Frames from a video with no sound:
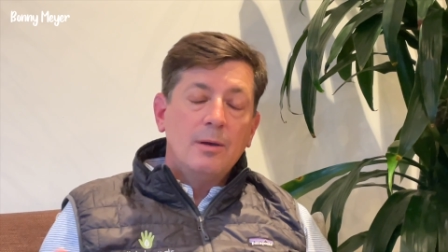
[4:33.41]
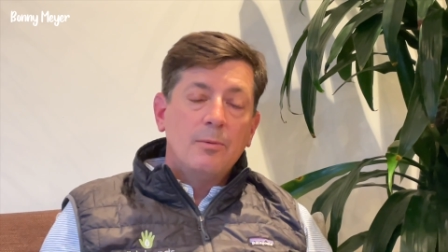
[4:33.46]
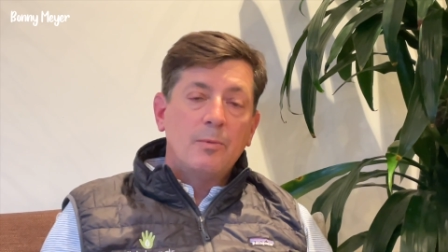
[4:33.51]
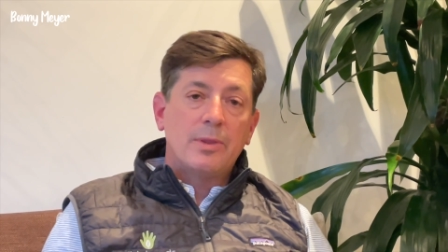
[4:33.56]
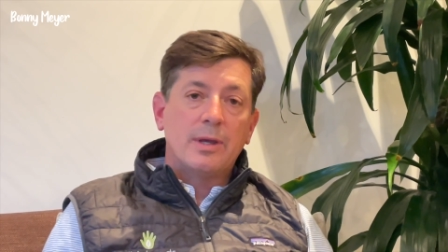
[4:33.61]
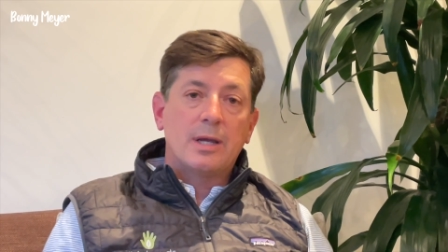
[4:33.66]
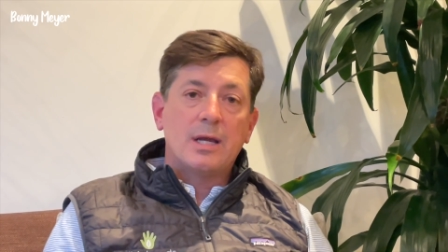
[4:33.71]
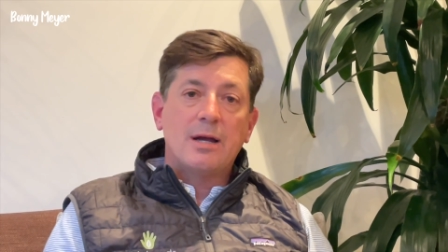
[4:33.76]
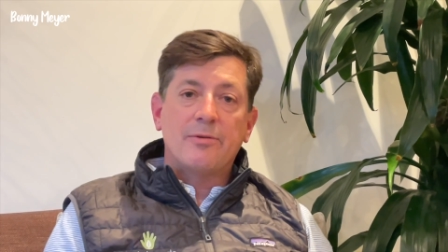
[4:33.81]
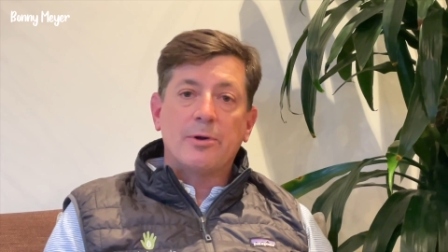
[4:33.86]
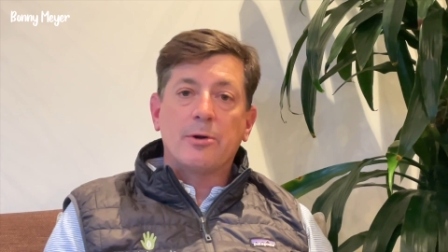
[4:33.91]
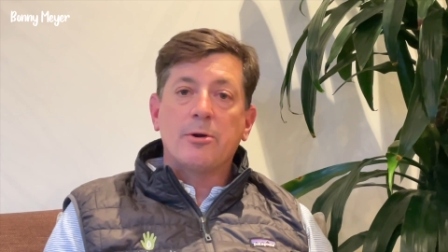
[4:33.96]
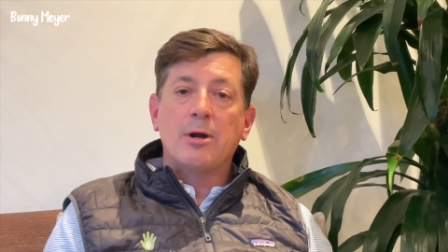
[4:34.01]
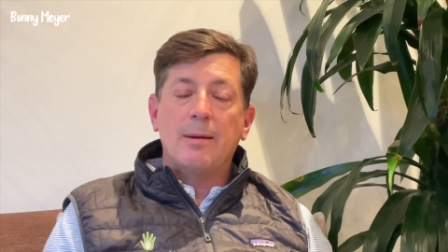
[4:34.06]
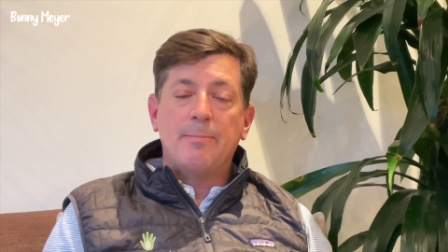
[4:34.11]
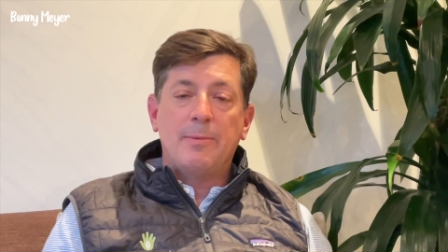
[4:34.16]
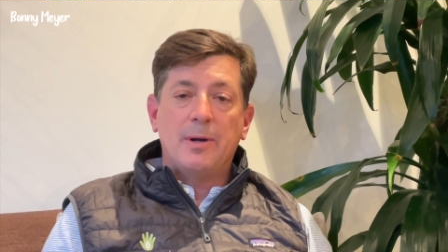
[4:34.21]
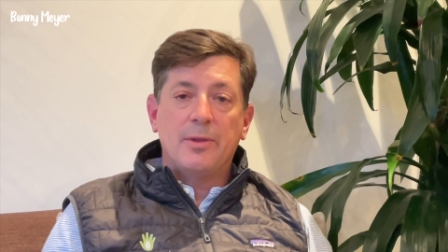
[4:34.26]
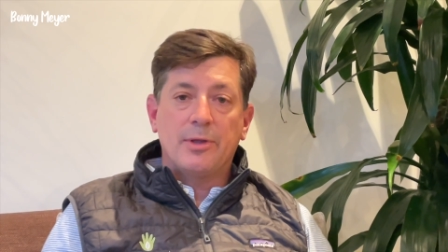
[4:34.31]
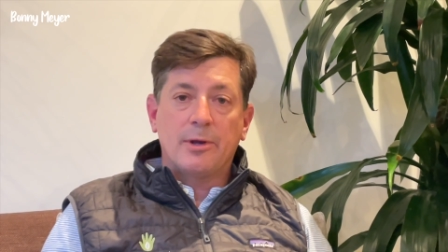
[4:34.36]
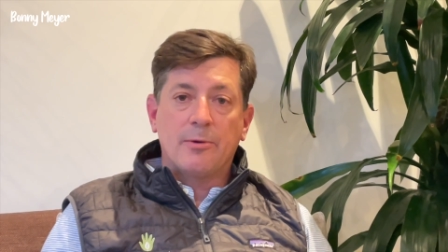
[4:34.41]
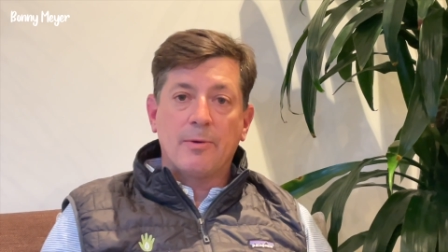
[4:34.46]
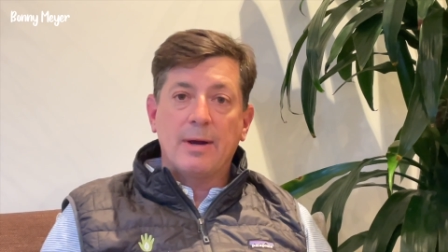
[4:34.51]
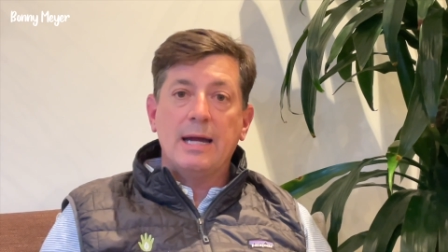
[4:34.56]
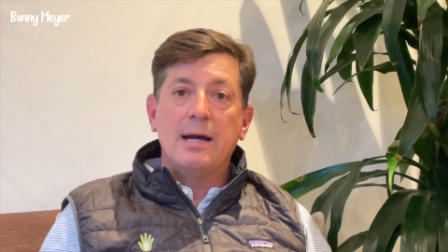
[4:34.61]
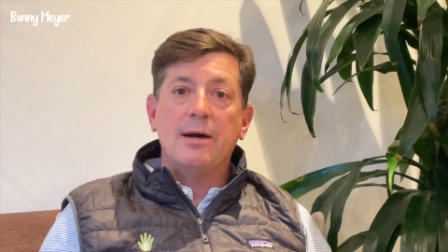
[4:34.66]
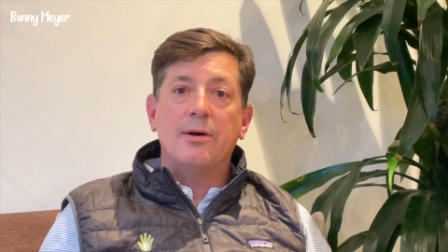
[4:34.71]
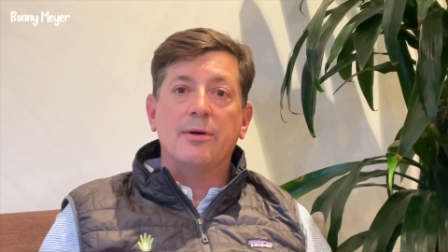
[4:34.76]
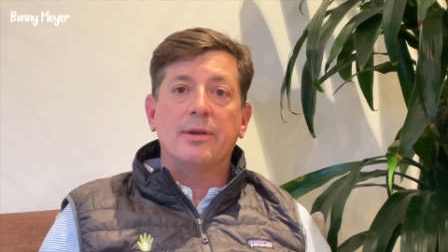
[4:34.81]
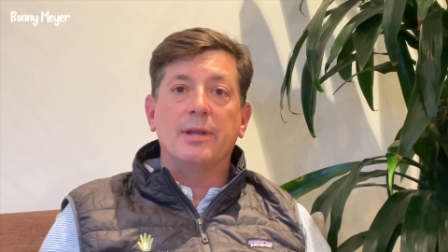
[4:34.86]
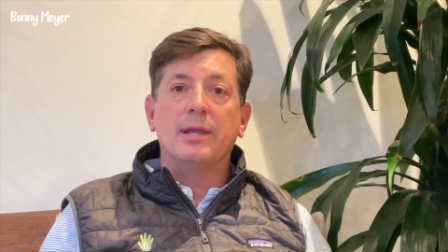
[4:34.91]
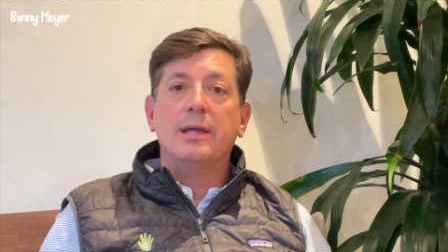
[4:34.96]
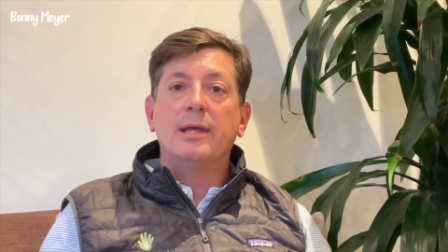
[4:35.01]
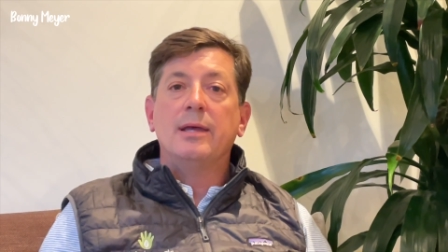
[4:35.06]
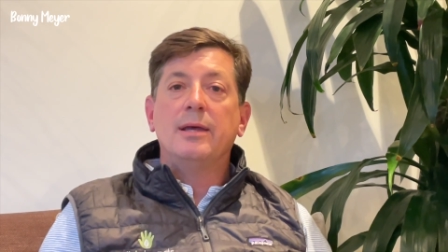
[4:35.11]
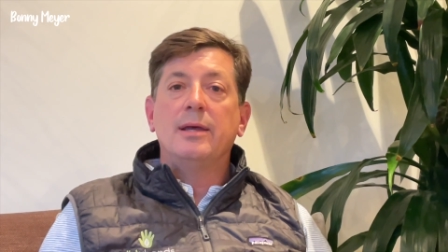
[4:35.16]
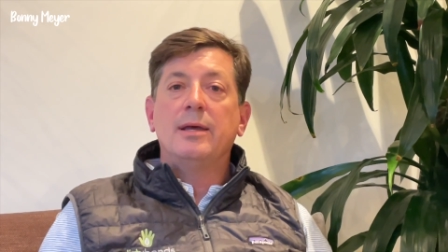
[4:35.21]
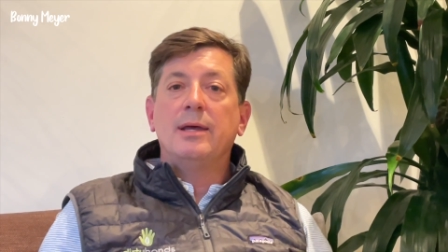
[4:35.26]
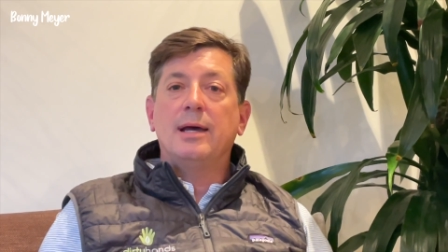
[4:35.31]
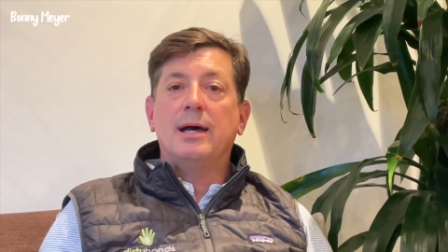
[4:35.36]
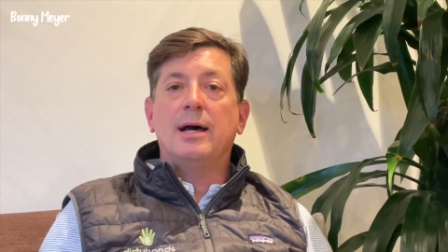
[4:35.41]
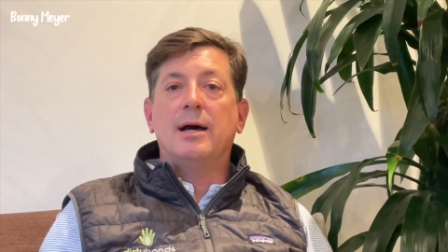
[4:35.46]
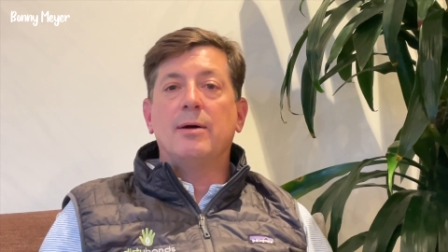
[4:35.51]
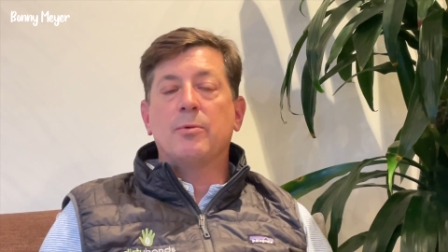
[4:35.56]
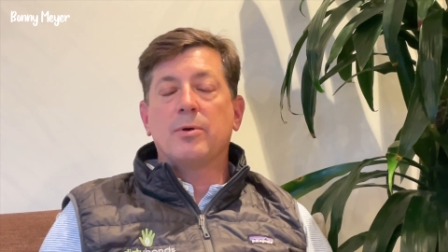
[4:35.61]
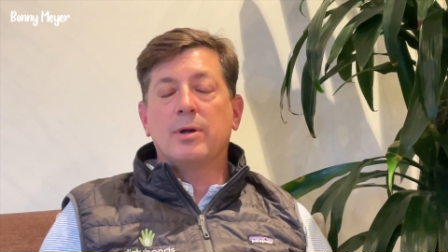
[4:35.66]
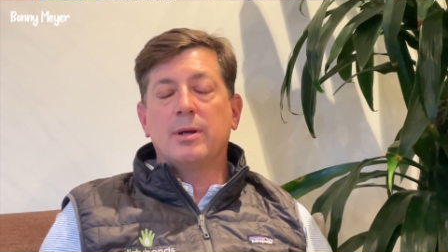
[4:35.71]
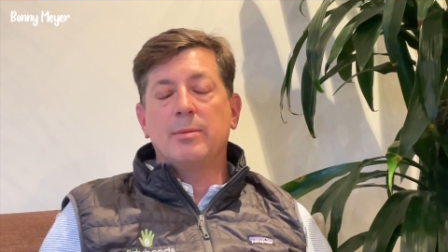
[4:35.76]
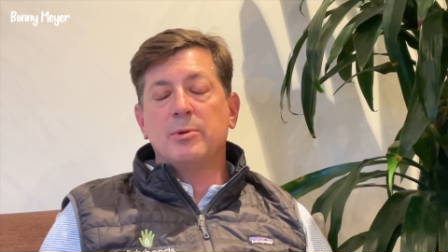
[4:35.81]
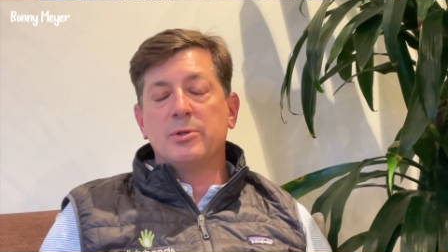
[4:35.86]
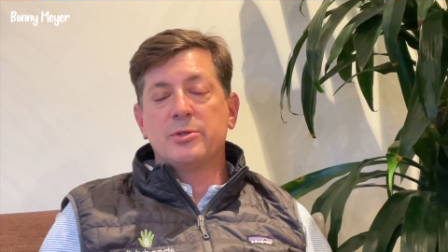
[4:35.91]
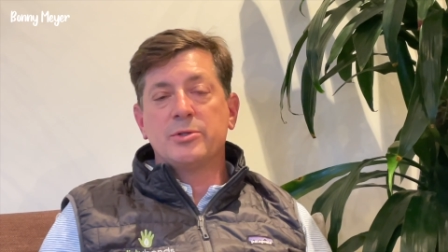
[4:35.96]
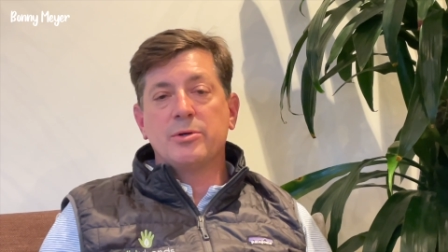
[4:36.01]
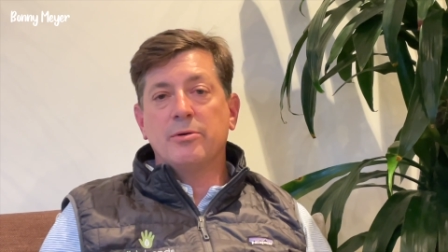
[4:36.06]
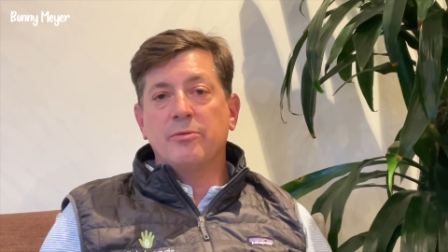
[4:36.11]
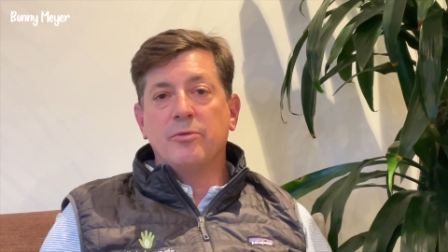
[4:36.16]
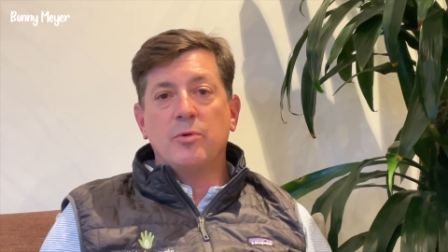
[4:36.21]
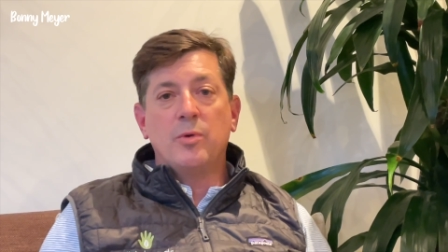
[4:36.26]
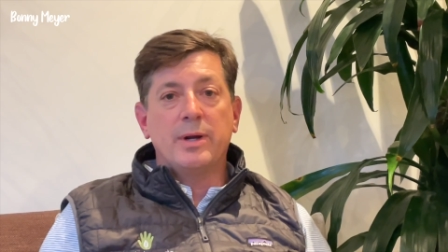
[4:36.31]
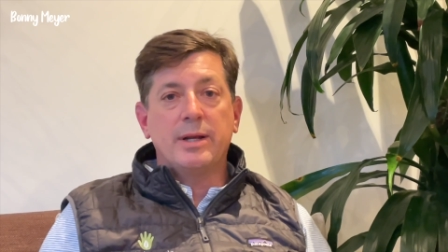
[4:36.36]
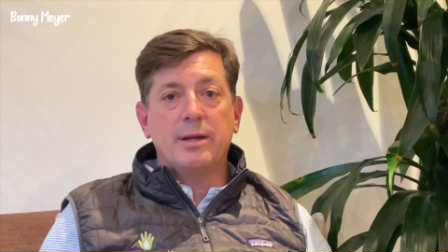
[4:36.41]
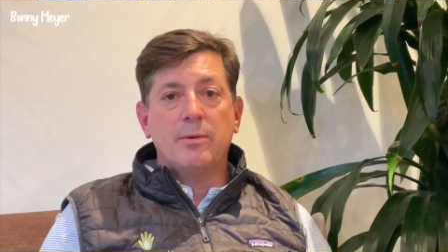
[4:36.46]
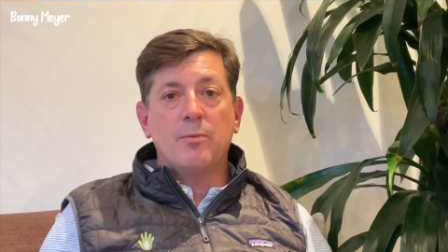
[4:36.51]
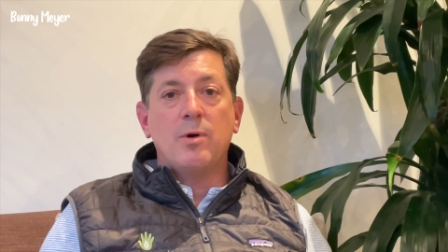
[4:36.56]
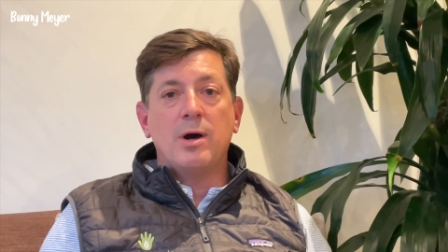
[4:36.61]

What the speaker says: with a cover crop on the ground, we're able to avoid it